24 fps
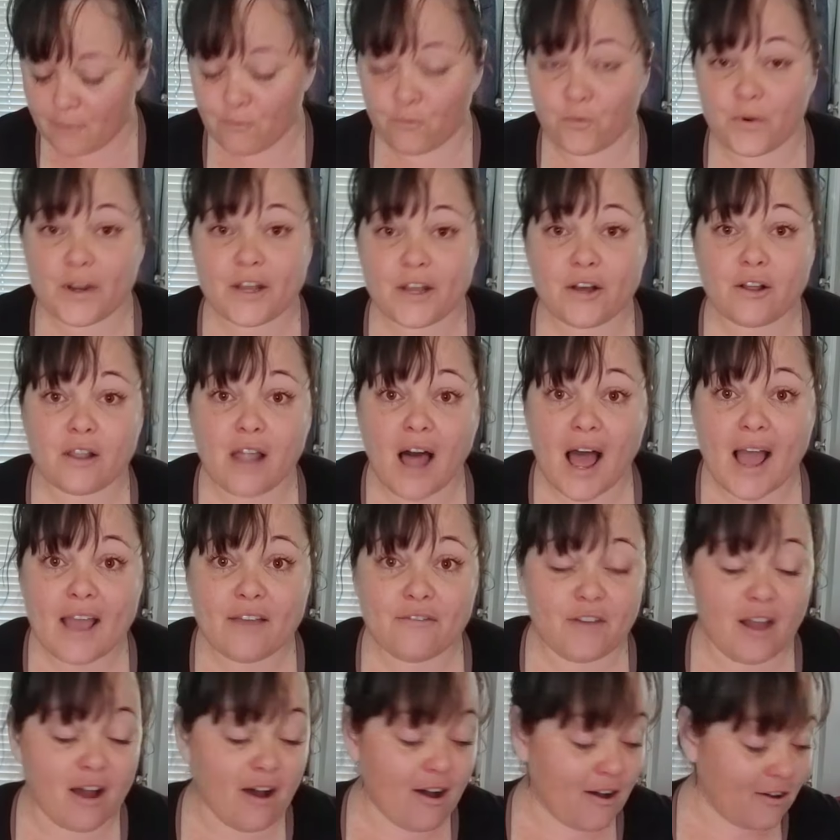Real life,
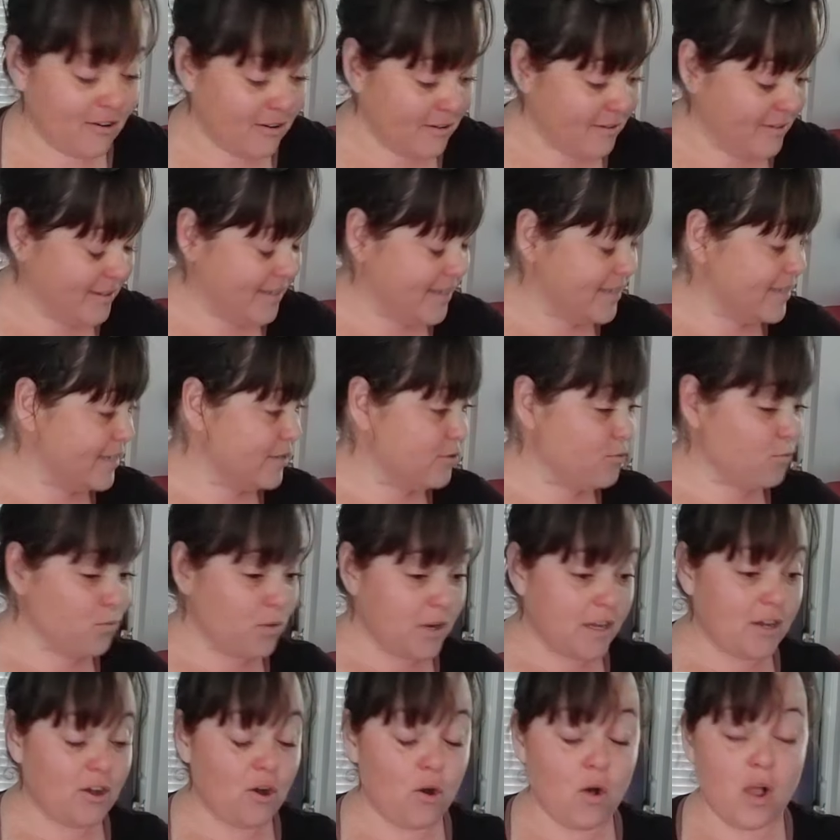y'all. This is
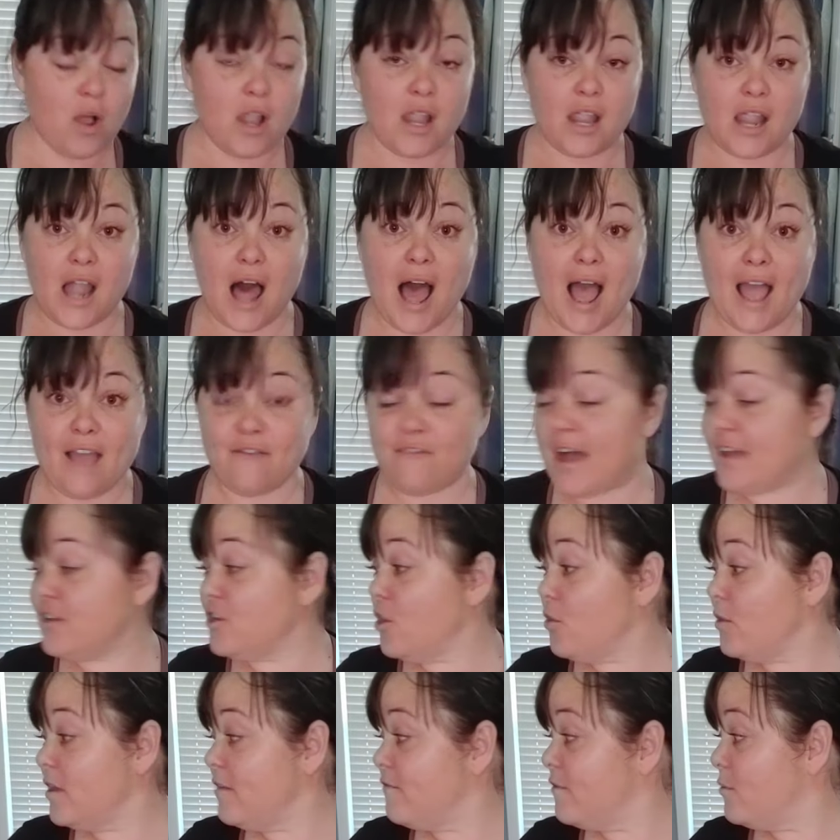real life. I
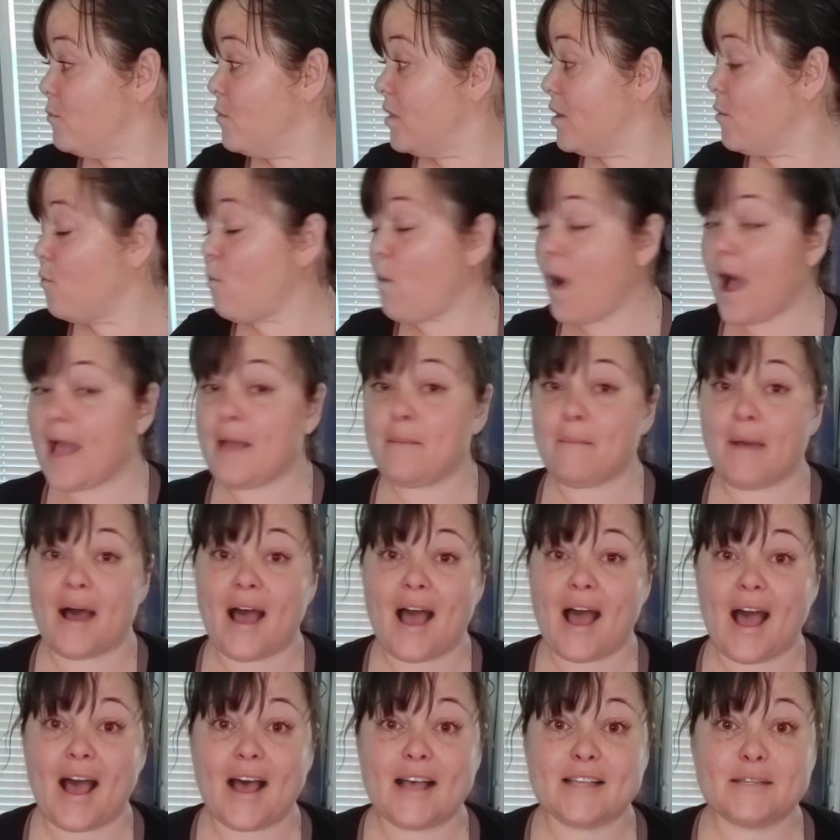don't even want to wipe my
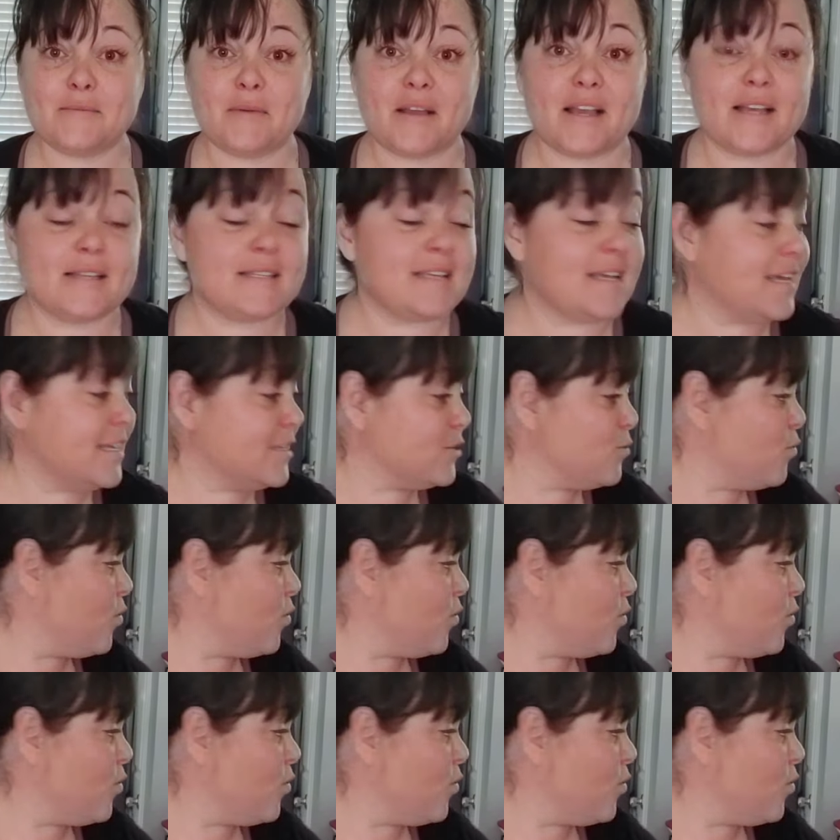eyes because it gets